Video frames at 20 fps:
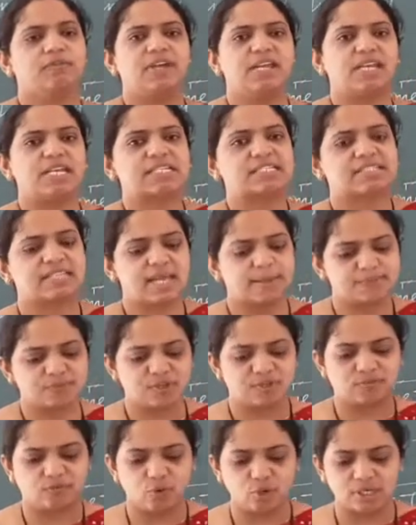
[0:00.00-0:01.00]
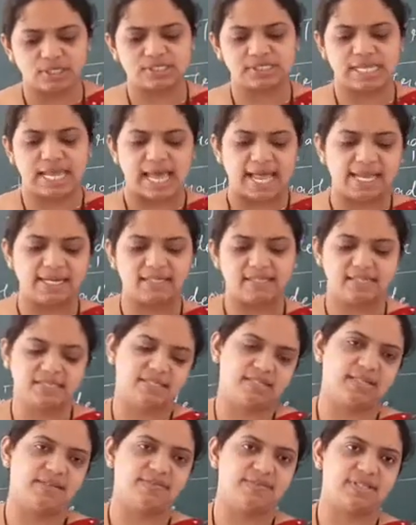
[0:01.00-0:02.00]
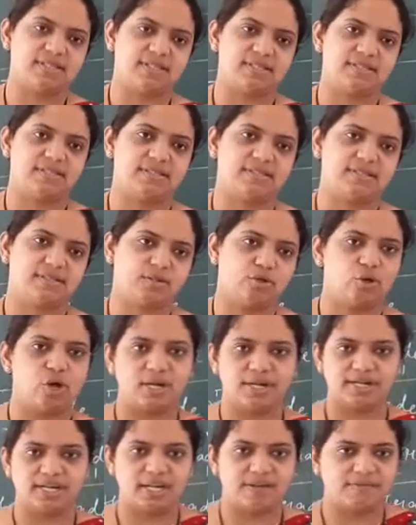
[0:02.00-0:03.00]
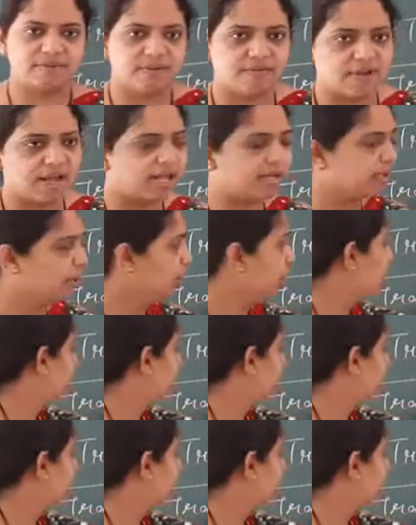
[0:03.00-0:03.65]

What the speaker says: various types of goods and services. Got it, everyone?